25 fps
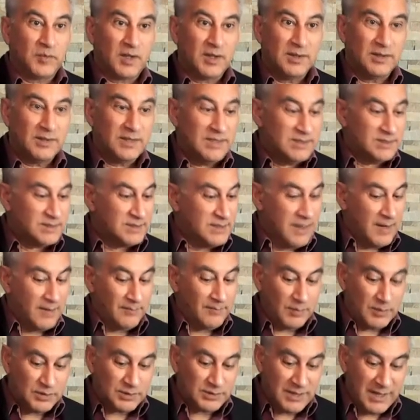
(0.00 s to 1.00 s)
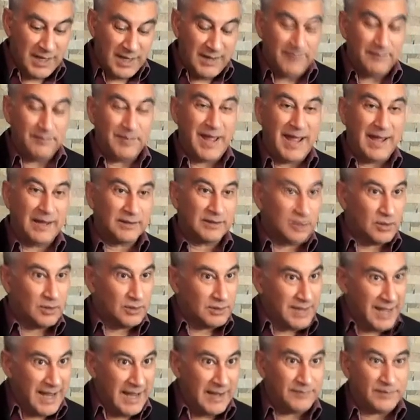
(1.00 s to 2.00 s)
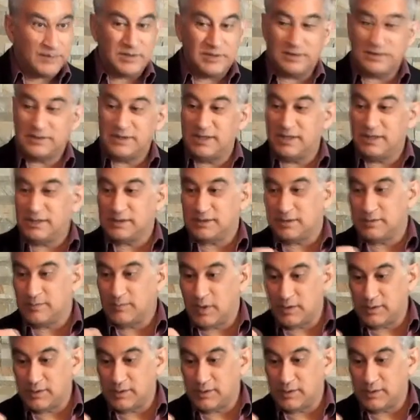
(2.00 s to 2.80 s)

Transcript: these numbers, the impact on absenteeism,